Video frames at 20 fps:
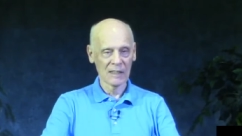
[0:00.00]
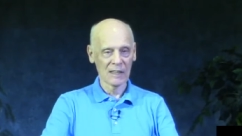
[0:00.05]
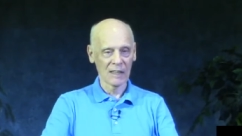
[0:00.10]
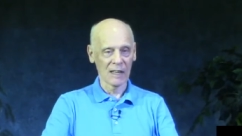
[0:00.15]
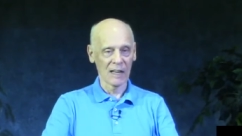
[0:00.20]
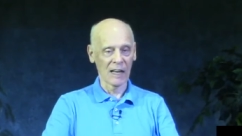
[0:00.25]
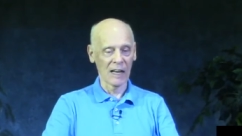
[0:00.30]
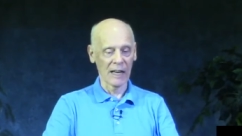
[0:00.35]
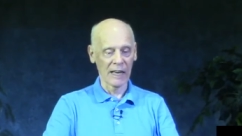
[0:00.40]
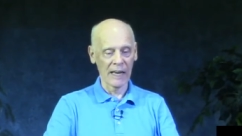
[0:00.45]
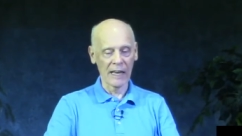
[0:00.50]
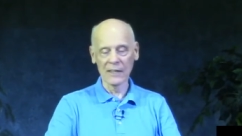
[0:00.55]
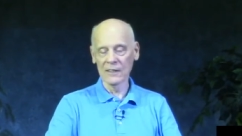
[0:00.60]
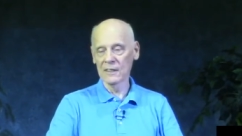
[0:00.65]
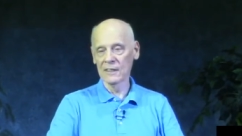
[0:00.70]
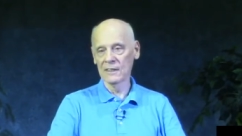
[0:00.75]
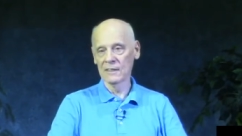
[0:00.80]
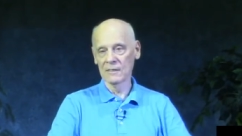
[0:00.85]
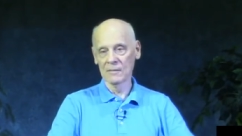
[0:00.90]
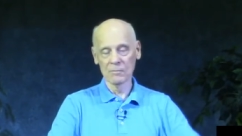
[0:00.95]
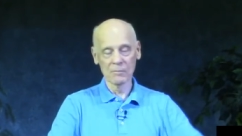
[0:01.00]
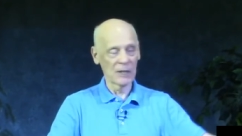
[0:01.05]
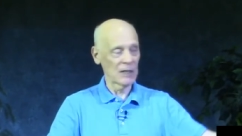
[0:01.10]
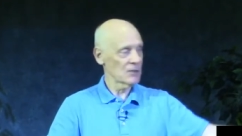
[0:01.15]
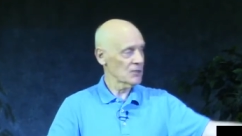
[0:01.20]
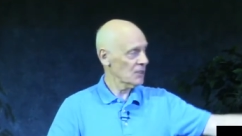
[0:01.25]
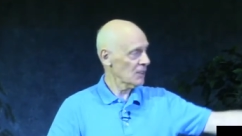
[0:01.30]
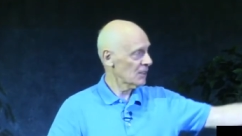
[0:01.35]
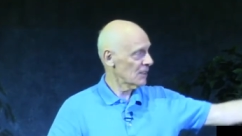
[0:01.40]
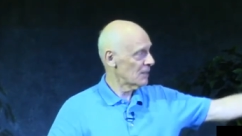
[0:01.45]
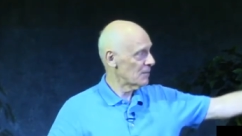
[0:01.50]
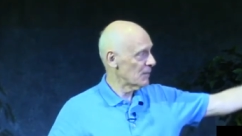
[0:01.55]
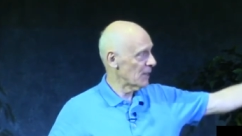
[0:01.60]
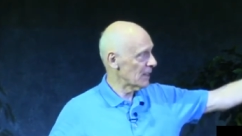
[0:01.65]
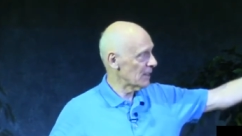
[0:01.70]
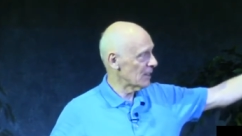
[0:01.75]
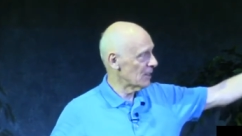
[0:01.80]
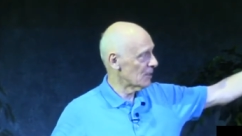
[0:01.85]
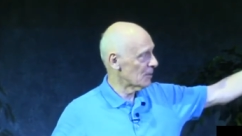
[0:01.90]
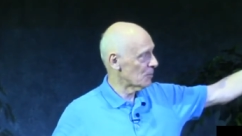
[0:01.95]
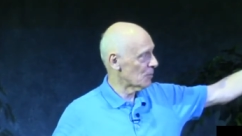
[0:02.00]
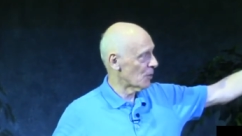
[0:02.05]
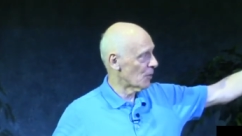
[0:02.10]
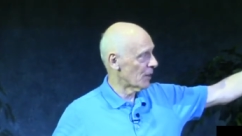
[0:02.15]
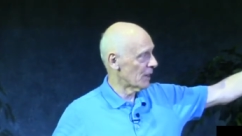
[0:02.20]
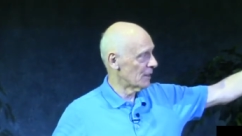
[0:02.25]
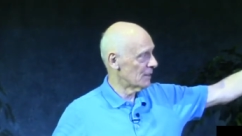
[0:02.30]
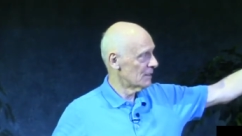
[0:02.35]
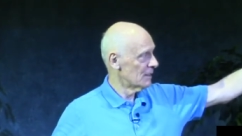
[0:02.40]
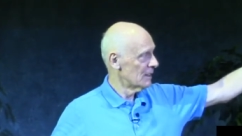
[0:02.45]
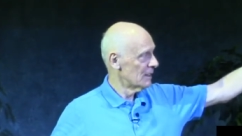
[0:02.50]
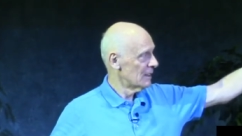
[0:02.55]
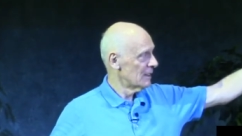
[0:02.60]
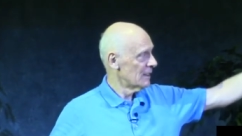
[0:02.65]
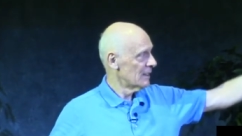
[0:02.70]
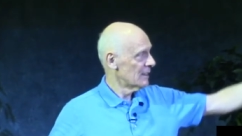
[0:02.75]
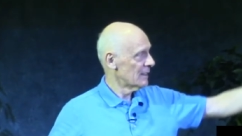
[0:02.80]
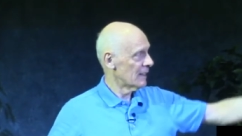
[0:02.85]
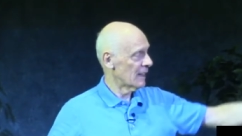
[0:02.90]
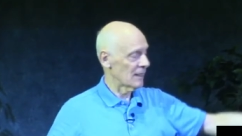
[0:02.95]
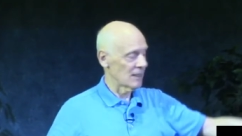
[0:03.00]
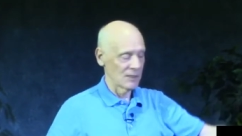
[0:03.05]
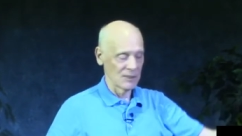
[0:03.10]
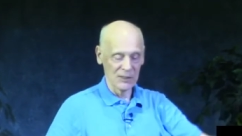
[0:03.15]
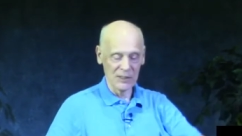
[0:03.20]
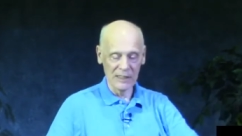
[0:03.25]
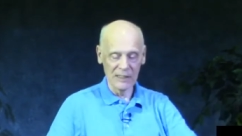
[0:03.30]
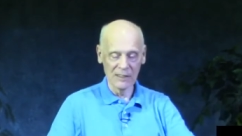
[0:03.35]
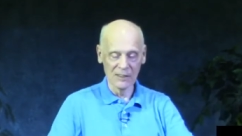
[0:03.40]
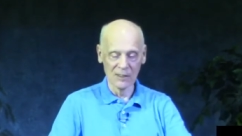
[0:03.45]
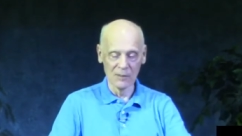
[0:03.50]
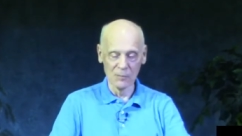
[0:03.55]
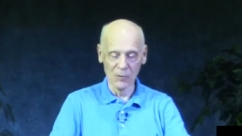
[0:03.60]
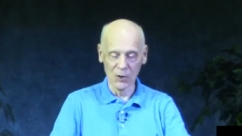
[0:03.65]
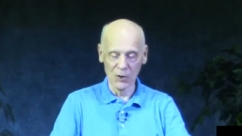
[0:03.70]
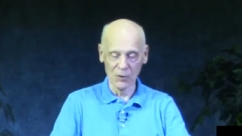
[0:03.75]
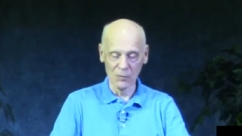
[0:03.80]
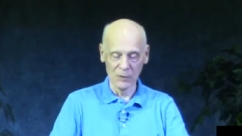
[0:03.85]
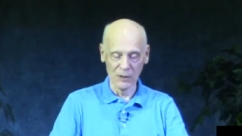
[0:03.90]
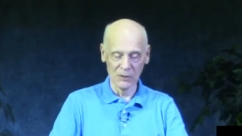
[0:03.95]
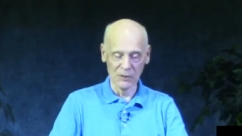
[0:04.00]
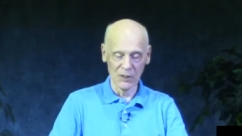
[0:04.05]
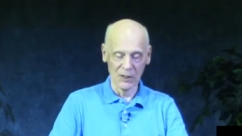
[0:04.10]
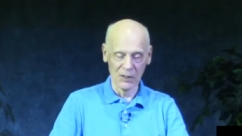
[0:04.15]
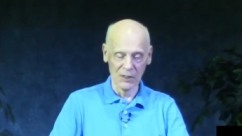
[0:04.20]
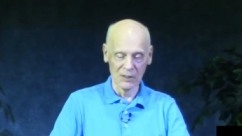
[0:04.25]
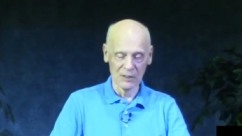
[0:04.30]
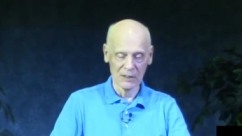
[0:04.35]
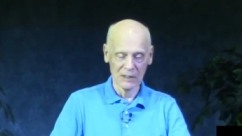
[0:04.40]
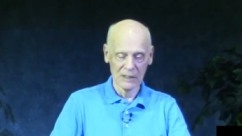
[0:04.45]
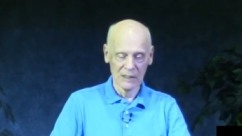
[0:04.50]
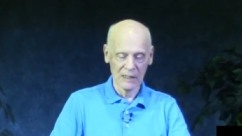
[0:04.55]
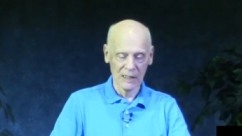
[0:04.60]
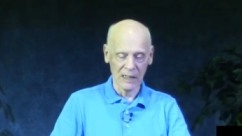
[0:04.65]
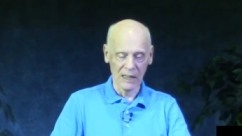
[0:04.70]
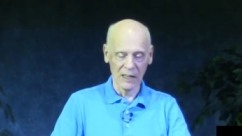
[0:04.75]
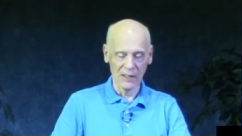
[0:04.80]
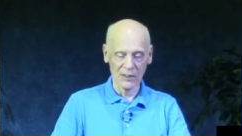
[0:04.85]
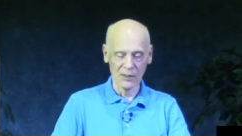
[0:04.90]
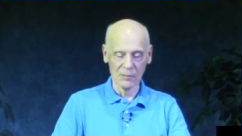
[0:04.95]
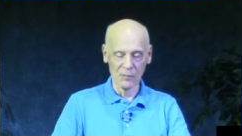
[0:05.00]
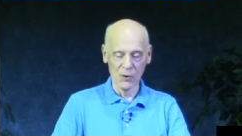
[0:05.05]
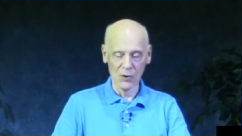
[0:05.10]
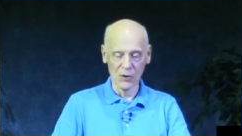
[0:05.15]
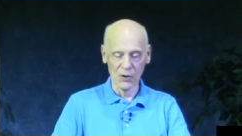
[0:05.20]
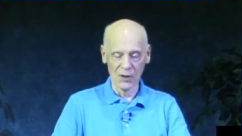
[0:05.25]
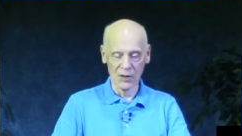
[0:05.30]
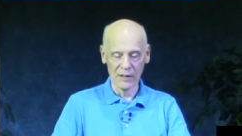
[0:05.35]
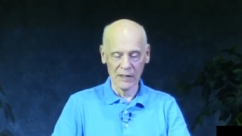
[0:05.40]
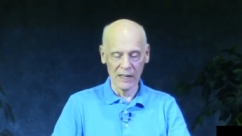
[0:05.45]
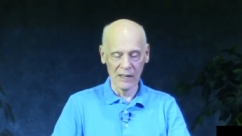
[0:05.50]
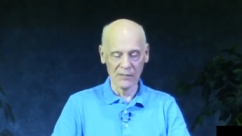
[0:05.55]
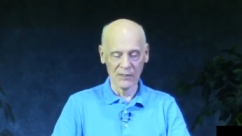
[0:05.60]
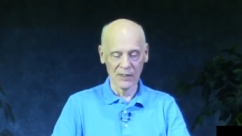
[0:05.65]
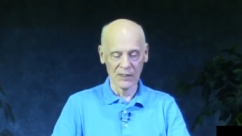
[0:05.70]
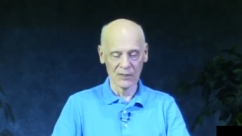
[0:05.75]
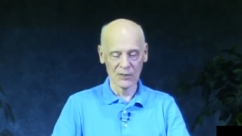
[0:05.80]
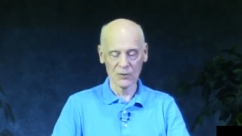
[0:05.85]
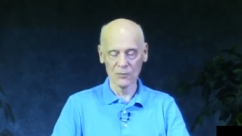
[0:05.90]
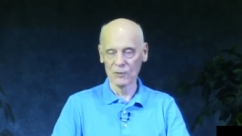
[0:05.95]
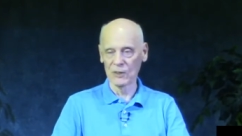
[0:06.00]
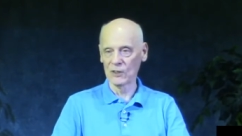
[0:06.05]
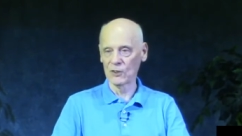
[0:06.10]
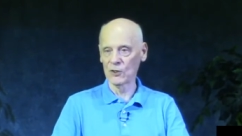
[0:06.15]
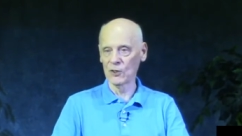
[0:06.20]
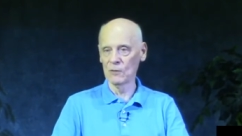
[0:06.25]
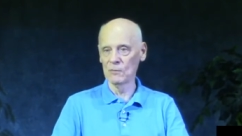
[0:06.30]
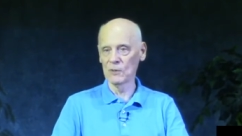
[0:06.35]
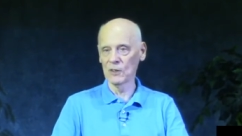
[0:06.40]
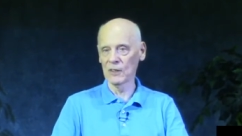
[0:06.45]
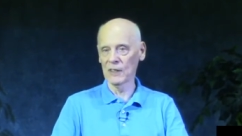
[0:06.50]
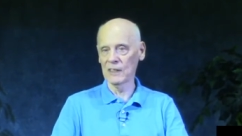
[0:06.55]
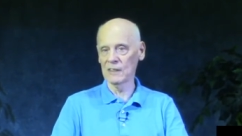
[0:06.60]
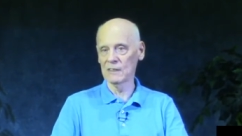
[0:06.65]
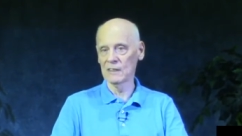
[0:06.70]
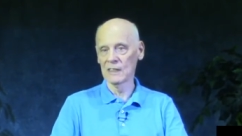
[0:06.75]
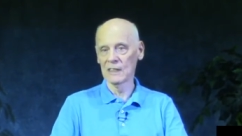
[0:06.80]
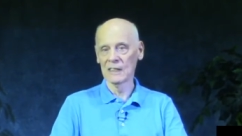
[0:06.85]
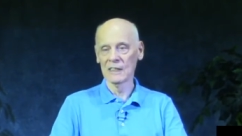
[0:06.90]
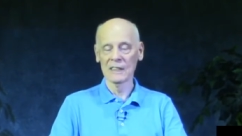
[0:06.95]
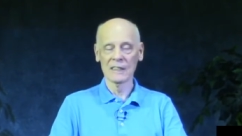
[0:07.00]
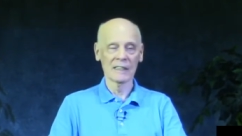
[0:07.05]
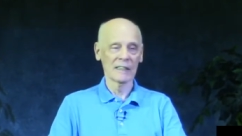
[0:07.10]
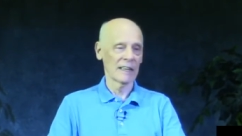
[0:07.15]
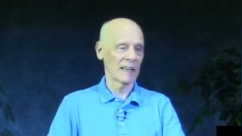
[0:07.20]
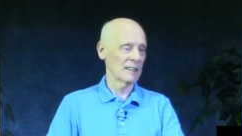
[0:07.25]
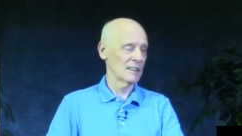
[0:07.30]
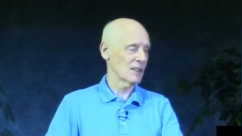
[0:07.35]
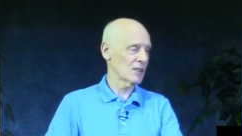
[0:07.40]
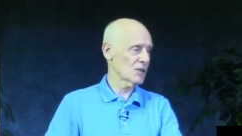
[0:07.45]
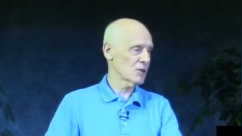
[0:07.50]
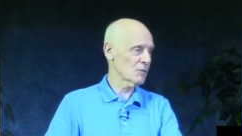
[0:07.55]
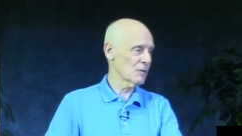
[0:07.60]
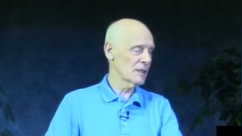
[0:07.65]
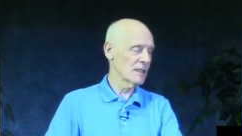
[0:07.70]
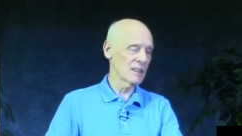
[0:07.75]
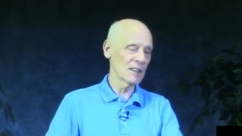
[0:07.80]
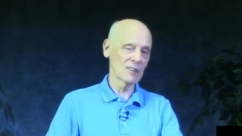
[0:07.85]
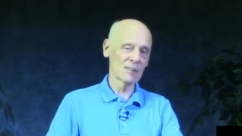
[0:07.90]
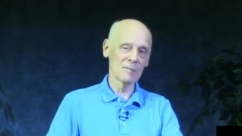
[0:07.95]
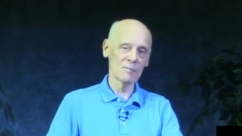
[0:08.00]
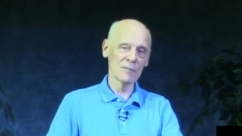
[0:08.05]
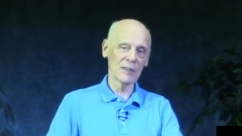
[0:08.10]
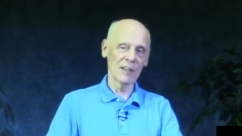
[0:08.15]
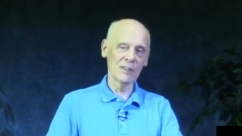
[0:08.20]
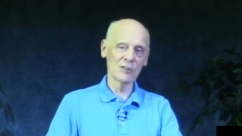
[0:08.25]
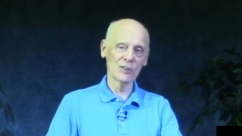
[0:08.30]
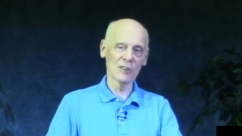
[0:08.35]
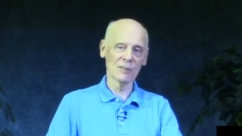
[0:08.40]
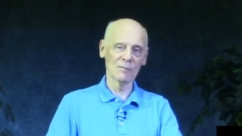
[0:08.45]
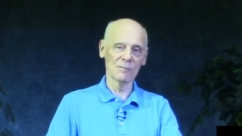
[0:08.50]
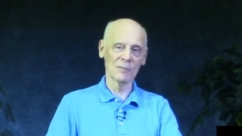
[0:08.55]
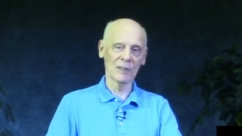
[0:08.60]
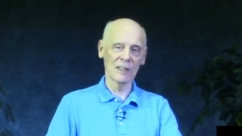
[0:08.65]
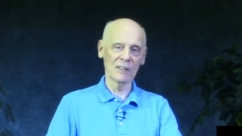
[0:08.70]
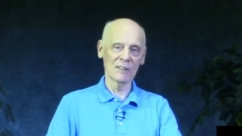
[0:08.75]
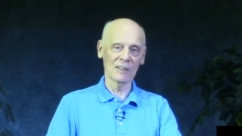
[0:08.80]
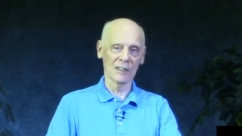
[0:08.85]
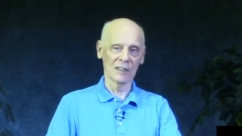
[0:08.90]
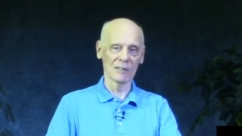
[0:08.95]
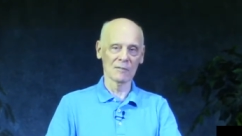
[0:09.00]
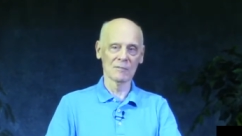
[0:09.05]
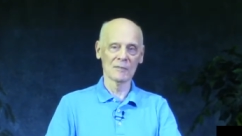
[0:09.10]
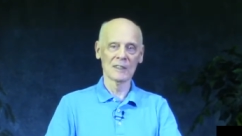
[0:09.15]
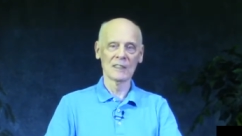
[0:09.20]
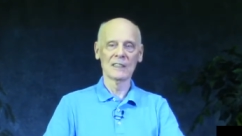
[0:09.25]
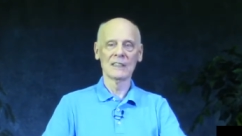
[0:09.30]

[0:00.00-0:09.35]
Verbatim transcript: uh, and basically making the point that indeed the more we learn, uh, the more evidence we accumulate. And the 300 page compendium